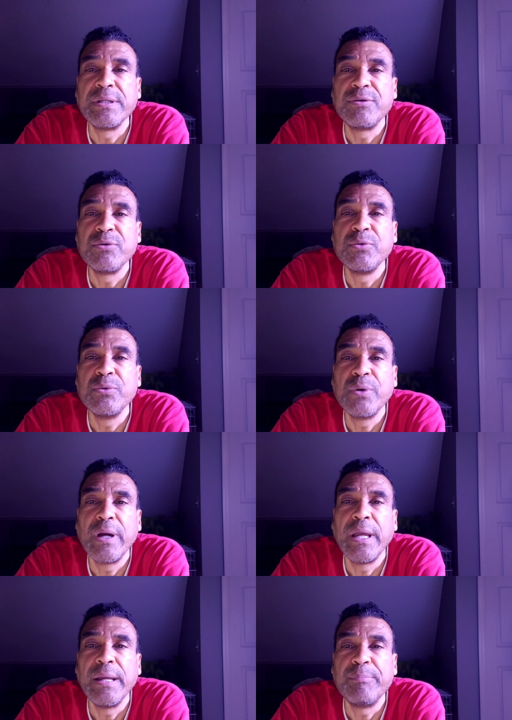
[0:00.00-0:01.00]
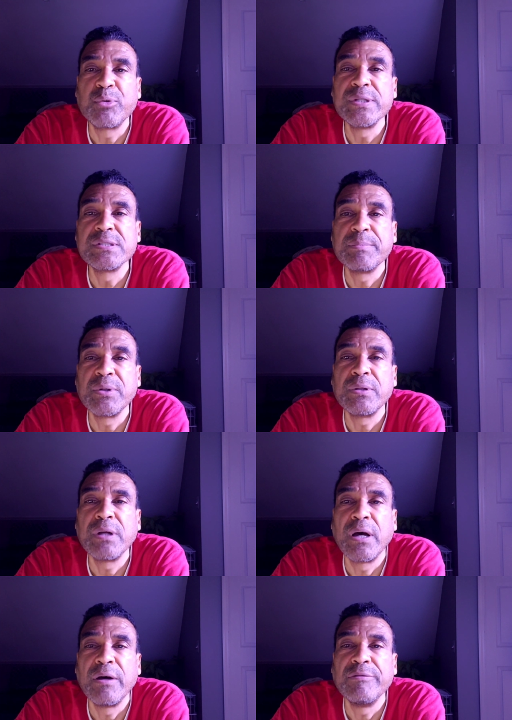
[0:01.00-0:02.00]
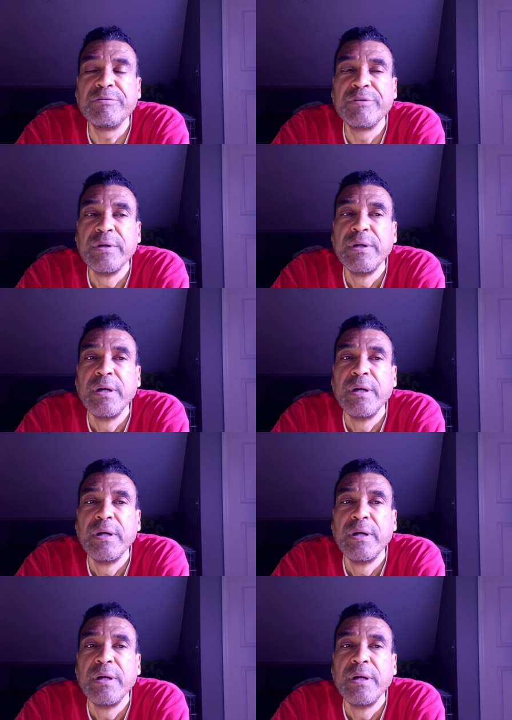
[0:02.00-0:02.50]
into a principle of